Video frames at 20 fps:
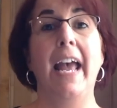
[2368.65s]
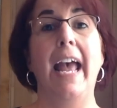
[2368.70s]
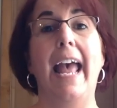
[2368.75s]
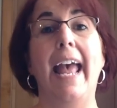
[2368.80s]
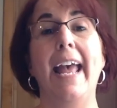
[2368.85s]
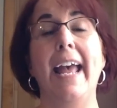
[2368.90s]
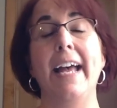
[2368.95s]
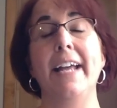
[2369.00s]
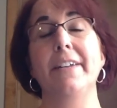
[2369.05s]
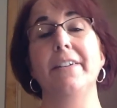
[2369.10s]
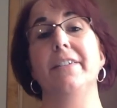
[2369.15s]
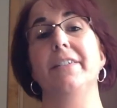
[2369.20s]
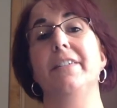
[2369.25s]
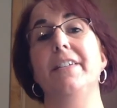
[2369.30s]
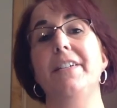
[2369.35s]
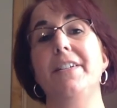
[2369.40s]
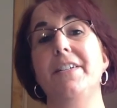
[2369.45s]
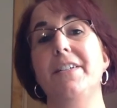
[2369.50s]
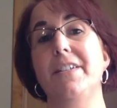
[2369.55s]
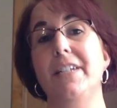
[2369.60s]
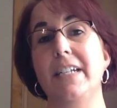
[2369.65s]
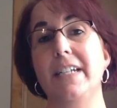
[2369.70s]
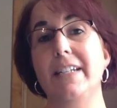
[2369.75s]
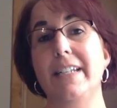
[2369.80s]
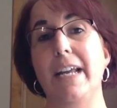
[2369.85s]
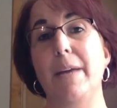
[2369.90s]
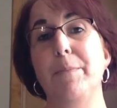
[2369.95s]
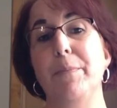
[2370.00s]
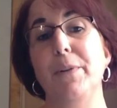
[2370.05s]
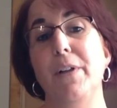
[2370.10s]
and this is an
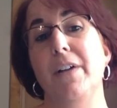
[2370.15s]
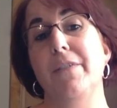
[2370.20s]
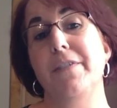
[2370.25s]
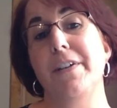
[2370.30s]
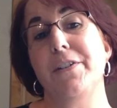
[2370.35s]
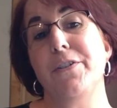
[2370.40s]
example of a